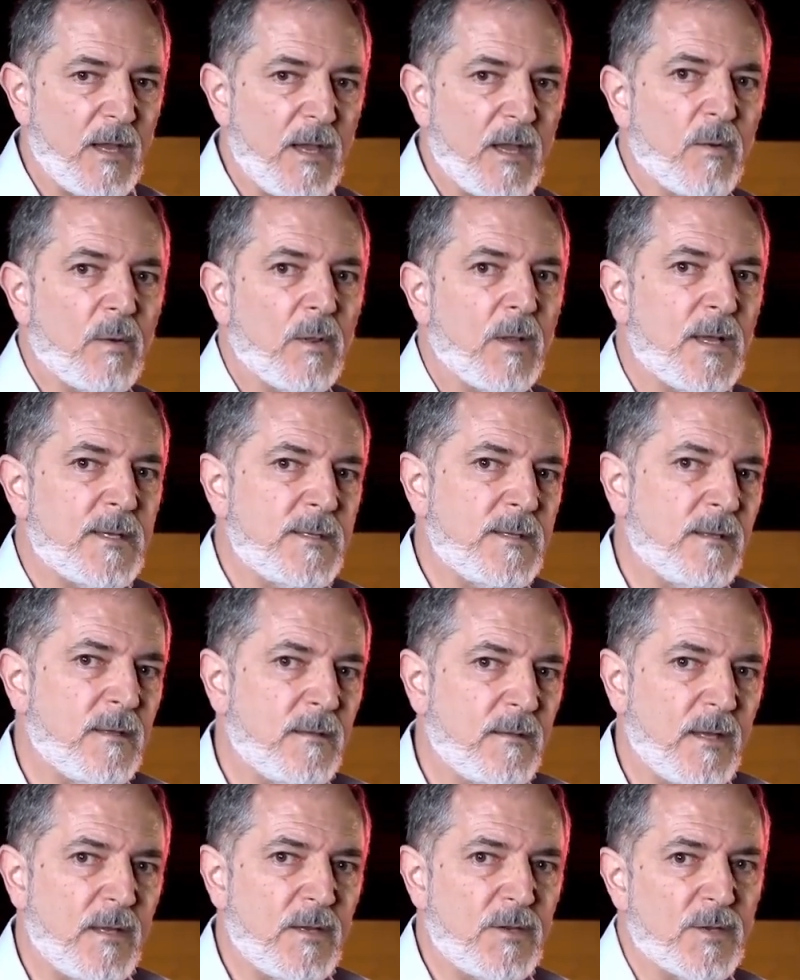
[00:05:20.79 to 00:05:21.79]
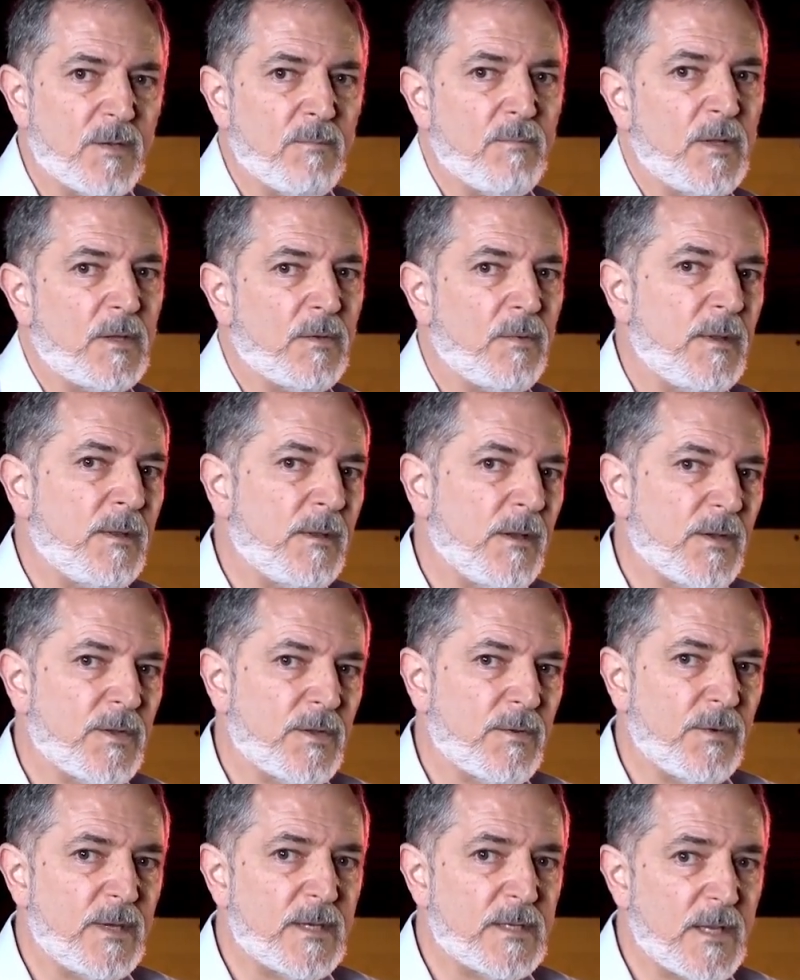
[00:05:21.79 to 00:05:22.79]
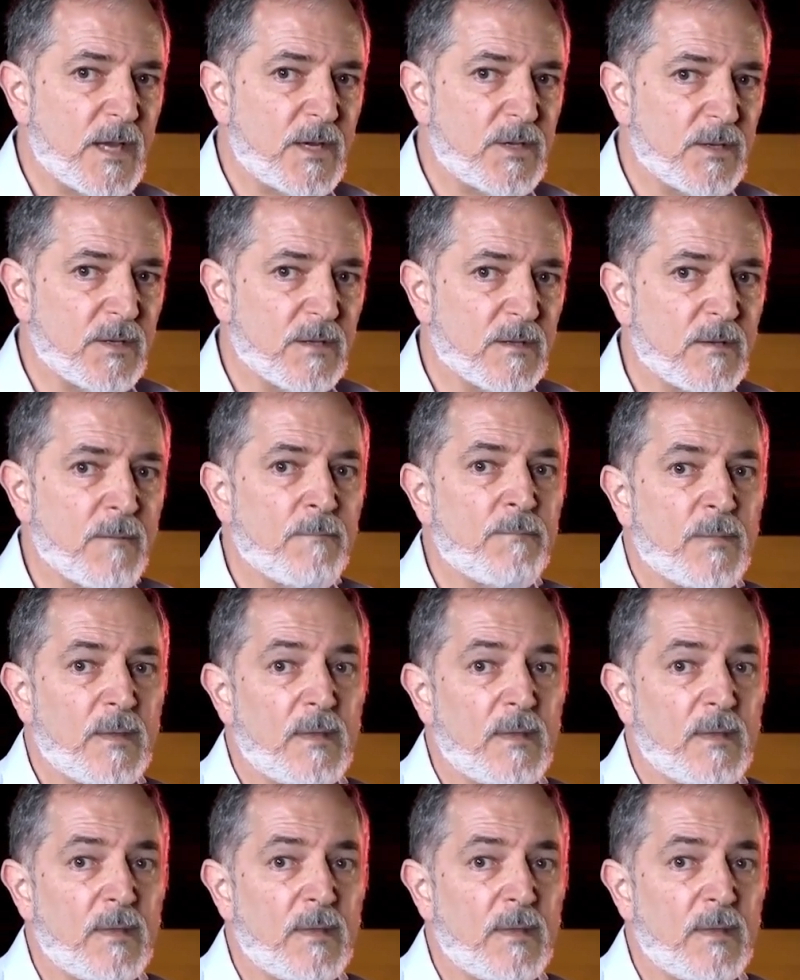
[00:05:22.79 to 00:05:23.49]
equalizing the tension between those 3 sections.